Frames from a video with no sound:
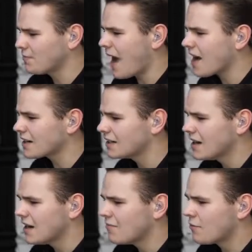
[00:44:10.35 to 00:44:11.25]
back.
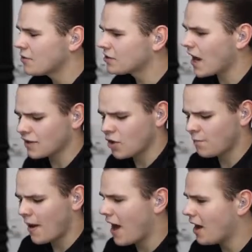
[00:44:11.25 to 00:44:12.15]
We've just got no
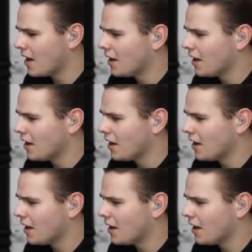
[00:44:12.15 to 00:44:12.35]
power